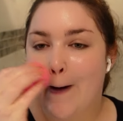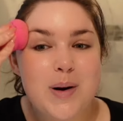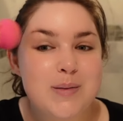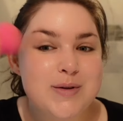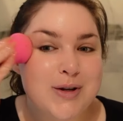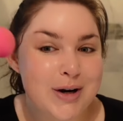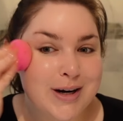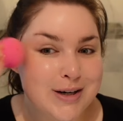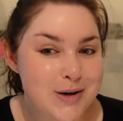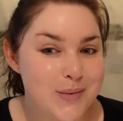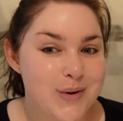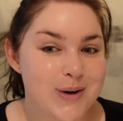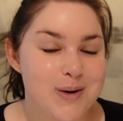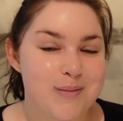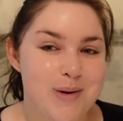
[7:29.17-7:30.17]
but I'm starting to
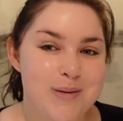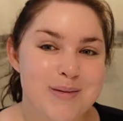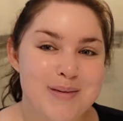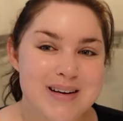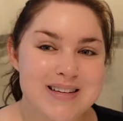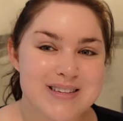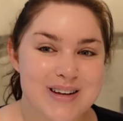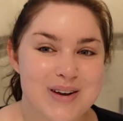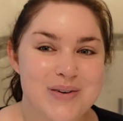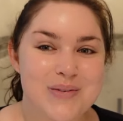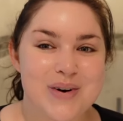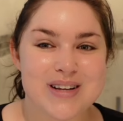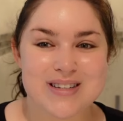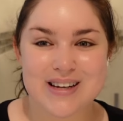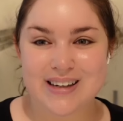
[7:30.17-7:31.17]
wonder, maybe my skin
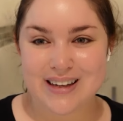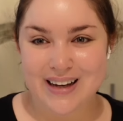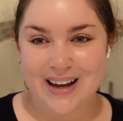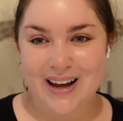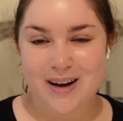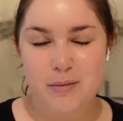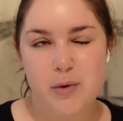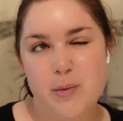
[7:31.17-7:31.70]
wasn't like,